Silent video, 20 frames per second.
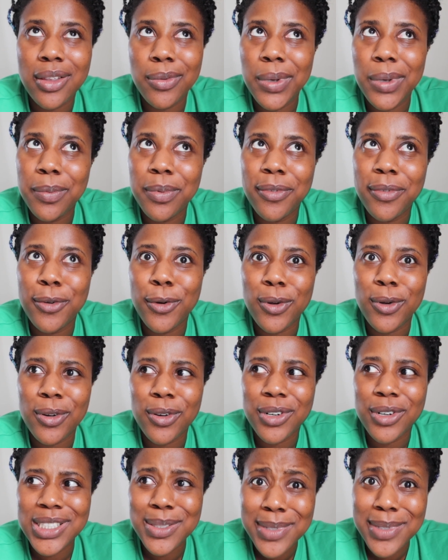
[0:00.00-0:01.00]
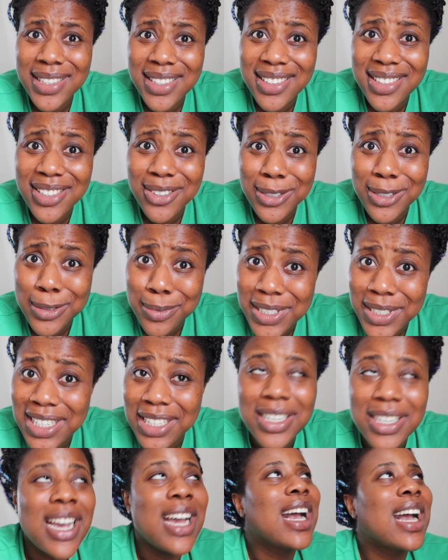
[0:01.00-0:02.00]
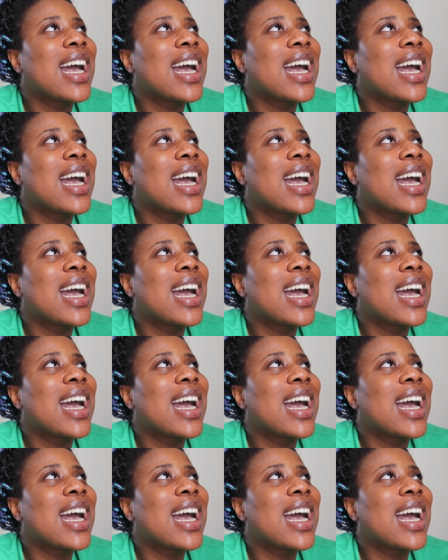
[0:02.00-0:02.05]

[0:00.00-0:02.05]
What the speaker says: the week before Christmas. It's Christmas next.